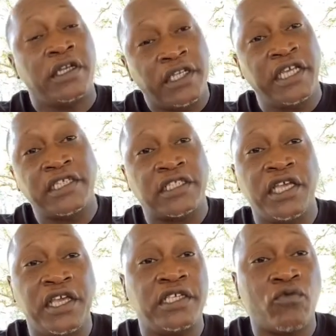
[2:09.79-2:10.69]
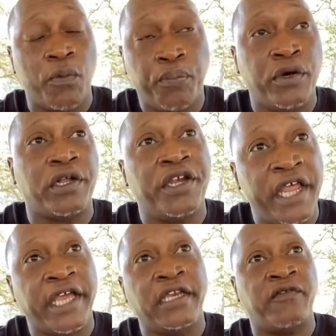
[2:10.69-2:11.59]
These things will put a
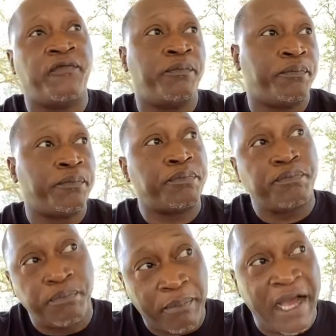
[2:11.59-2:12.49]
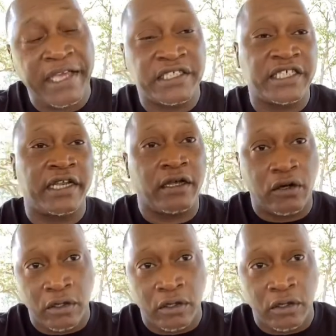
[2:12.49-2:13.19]
negative mindset